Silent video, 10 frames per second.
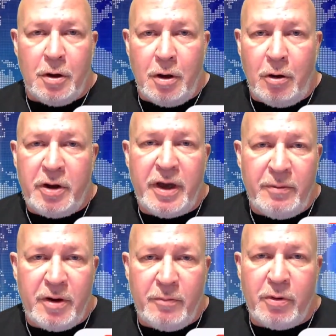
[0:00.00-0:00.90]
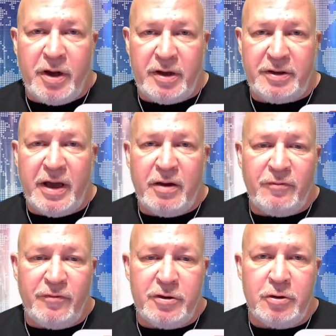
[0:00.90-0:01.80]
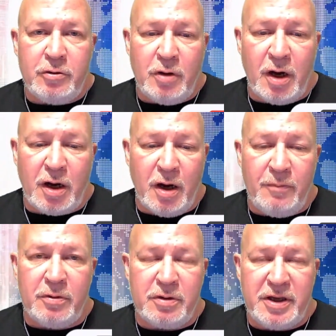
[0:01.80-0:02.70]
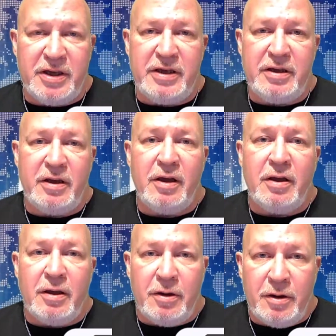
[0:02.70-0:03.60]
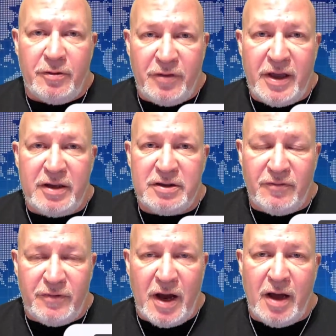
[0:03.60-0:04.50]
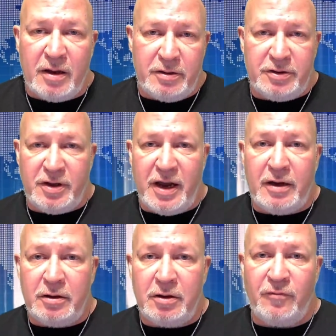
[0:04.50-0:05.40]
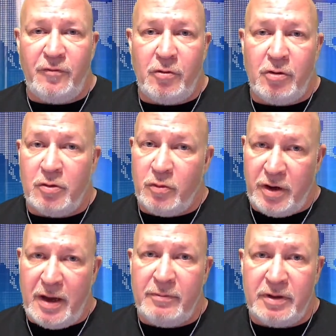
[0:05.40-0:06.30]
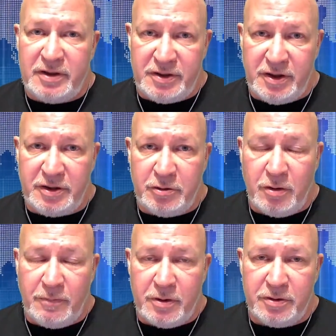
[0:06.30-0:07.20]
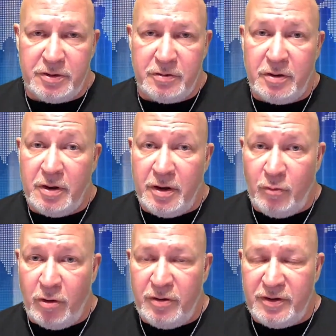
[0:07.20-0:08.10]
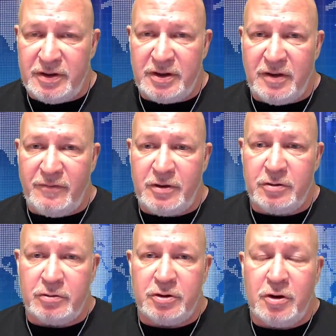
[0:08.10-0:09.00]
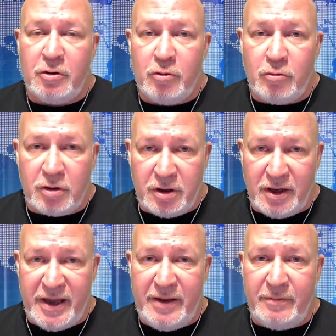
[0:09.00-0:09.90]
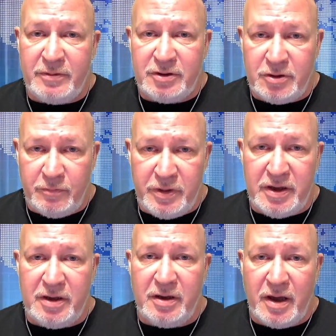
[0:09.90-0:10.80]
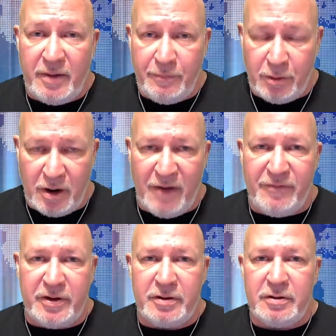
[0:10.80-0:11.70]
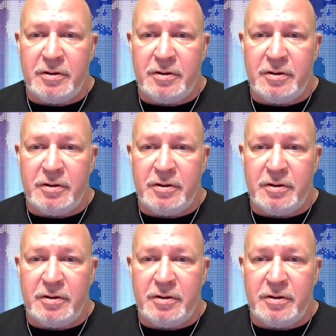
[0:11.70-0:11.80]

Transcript: Okay, I'm going to break down for you a couple key things of knowledge that I look for when I'm listening to a person, one of these individuals who claims to be a prophet.